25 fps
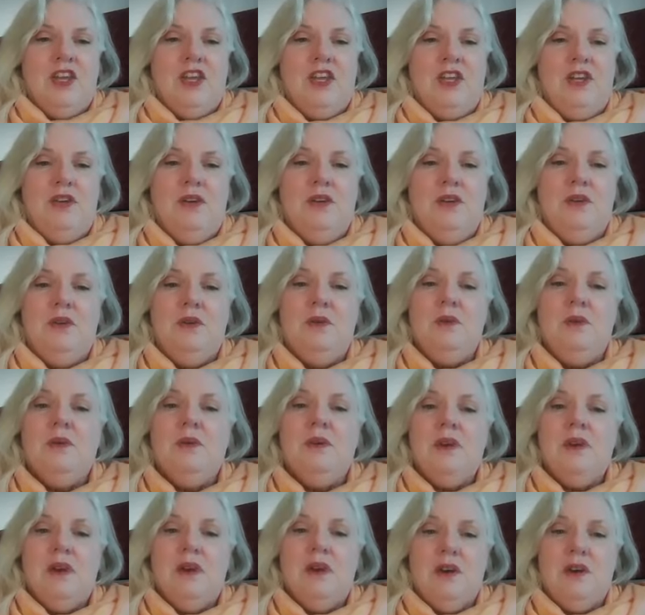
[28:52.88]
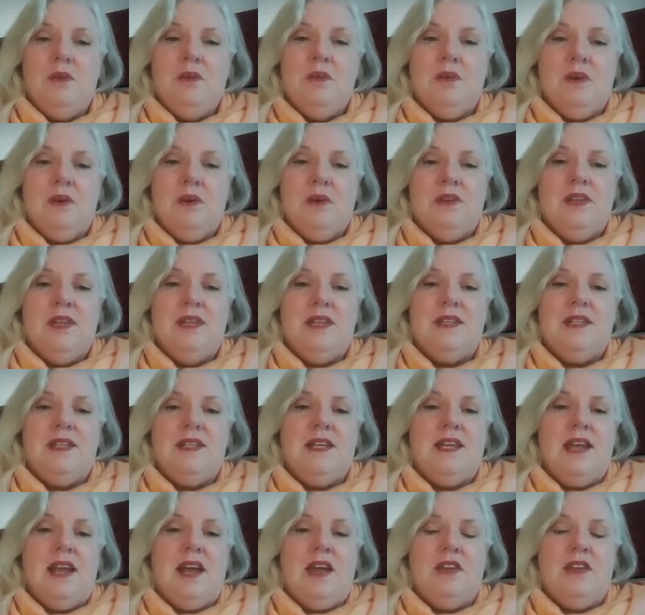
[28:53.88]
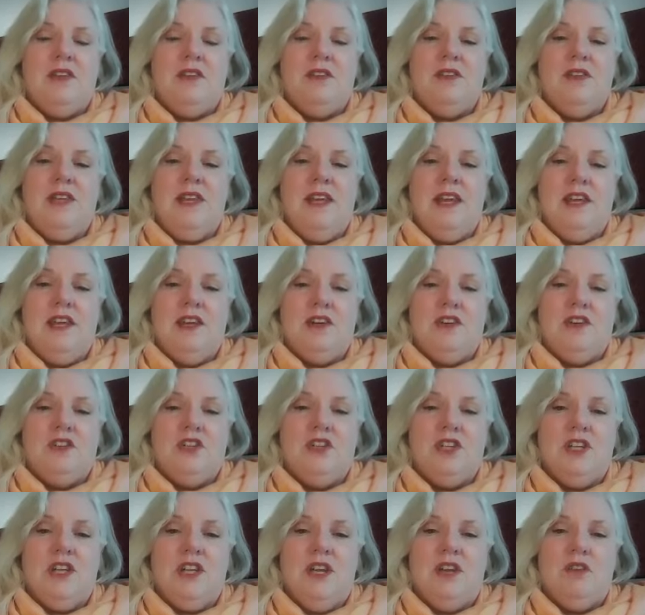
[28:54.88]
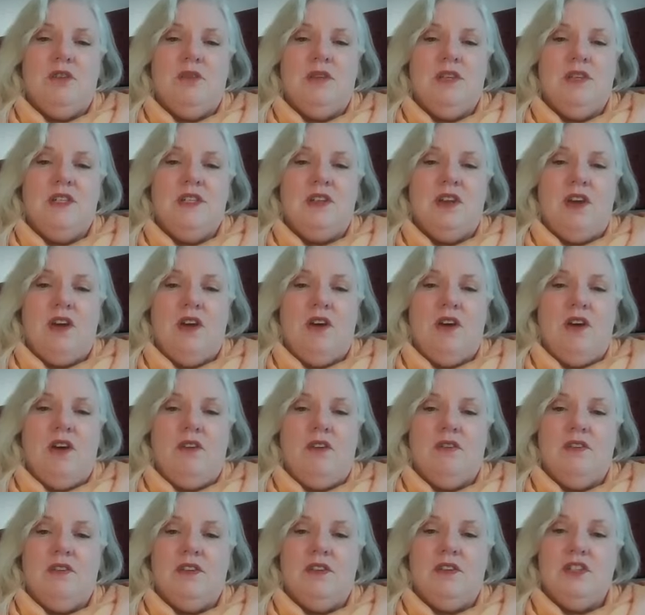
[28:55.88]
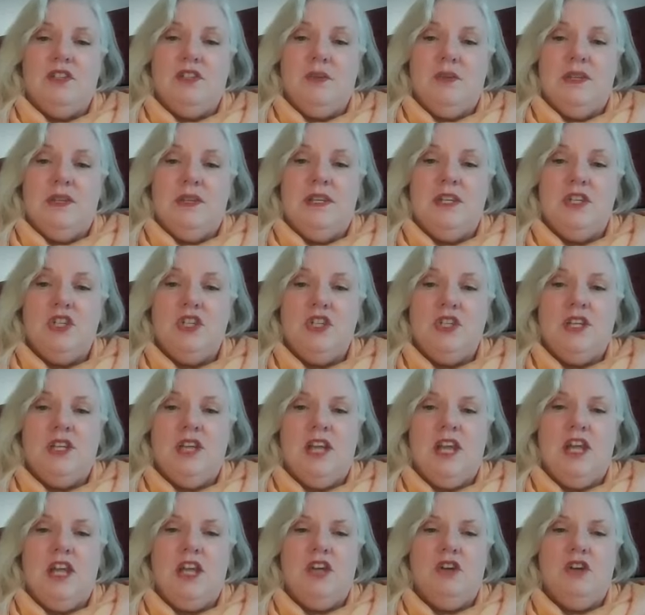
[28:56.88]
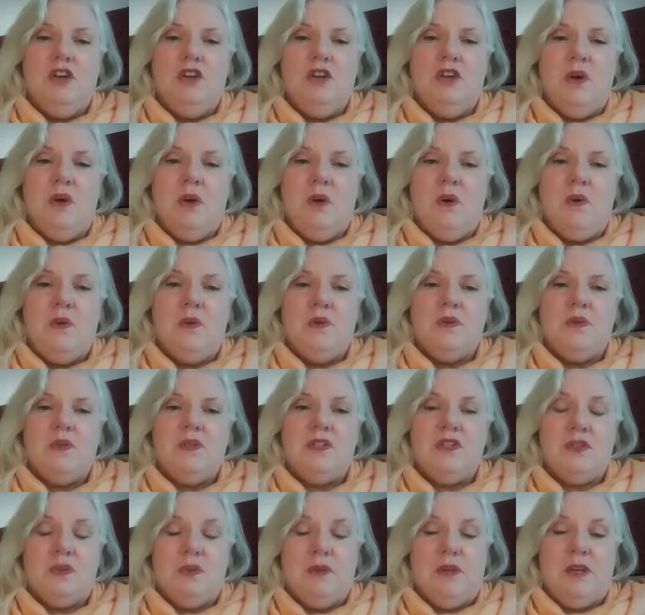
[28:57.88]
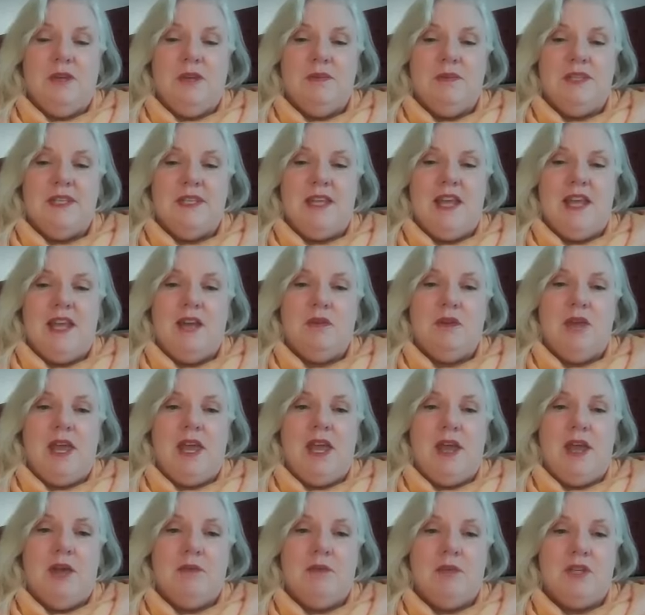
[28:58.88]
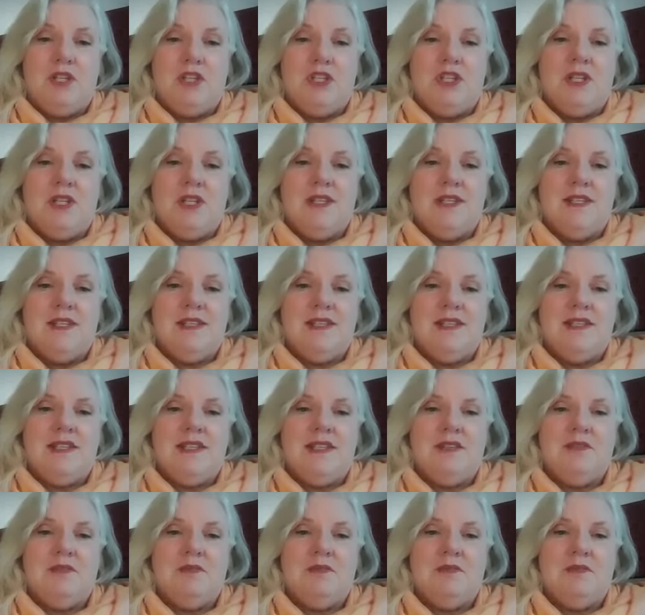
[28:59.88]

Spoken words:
You are worthy to gather the energy and resolve to initiate your goals, dreams, and ambitions.